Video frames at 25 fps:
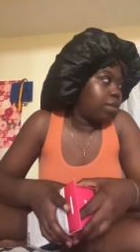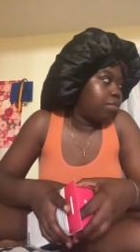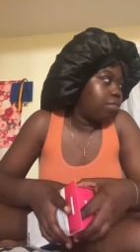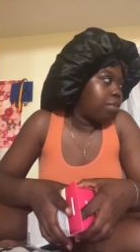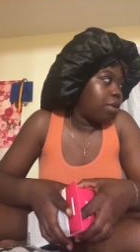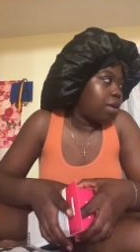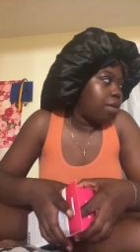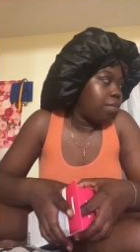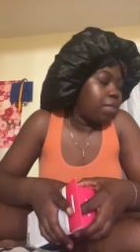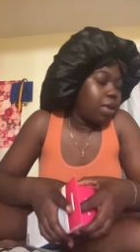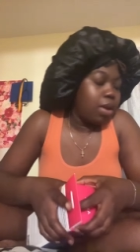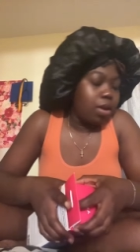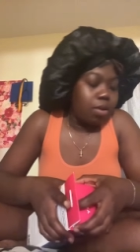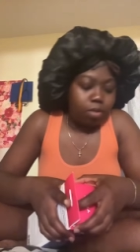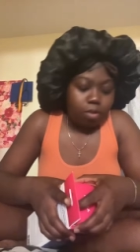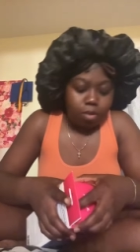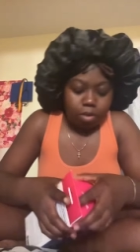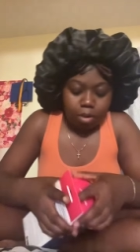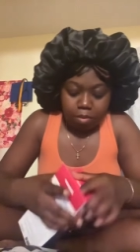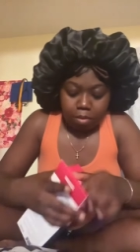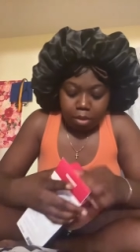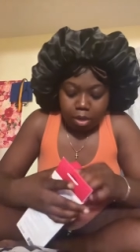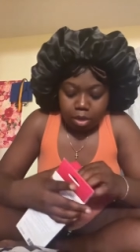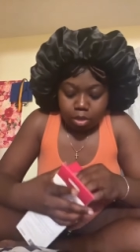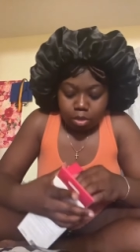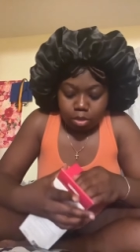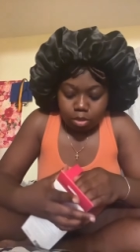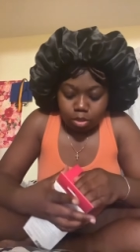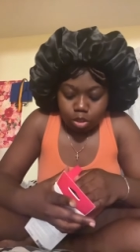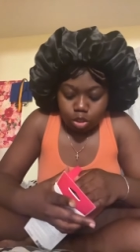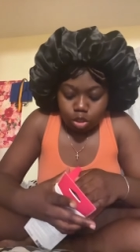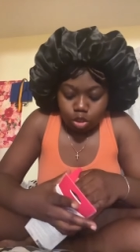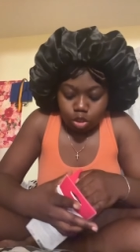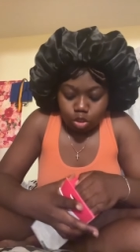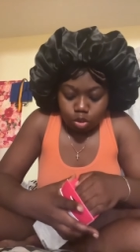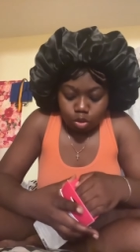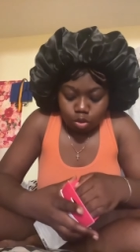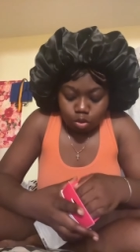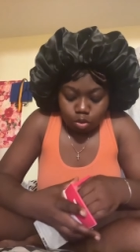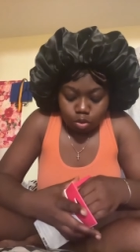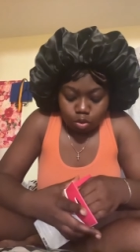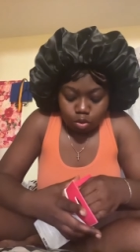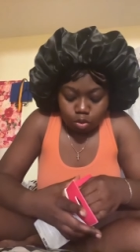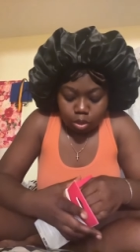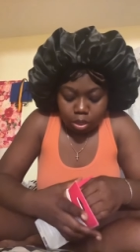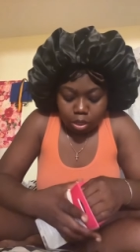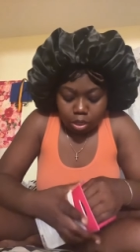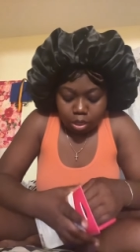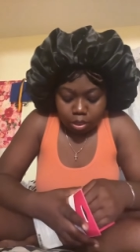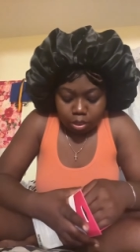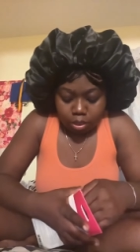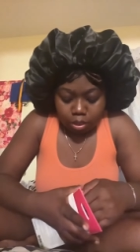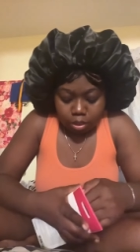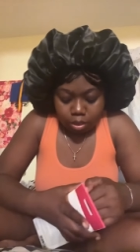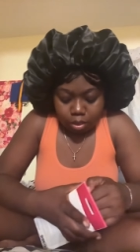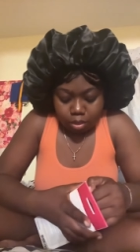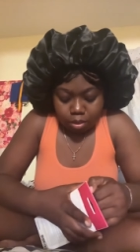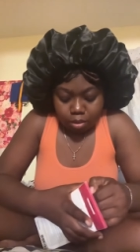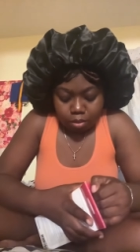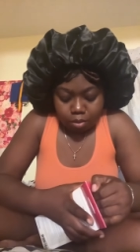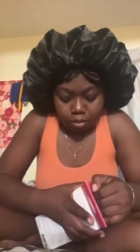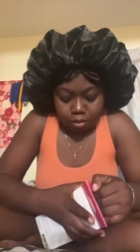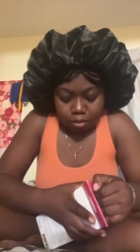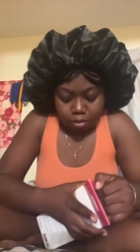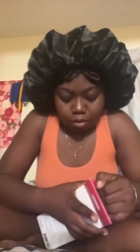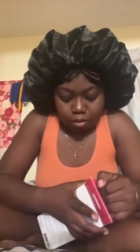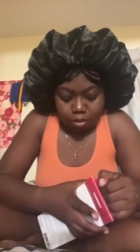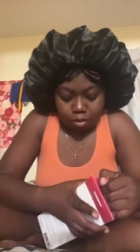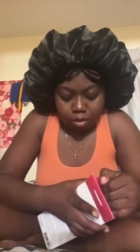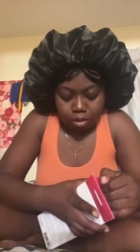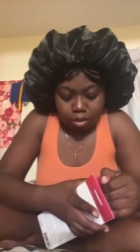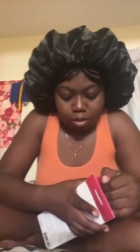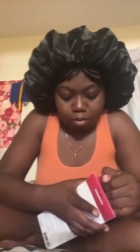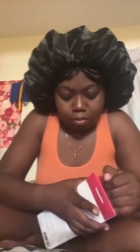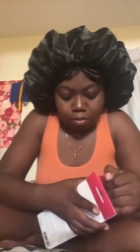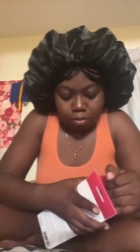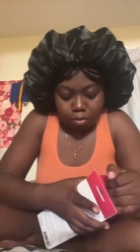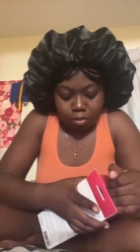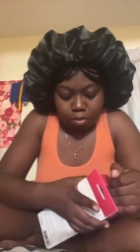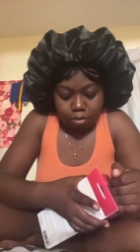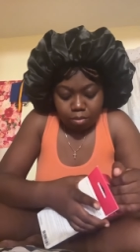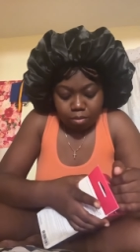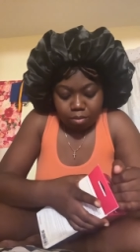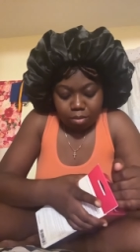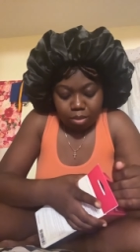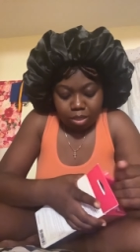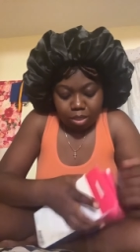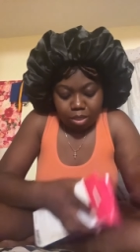I'm gonna show you guys in a minute.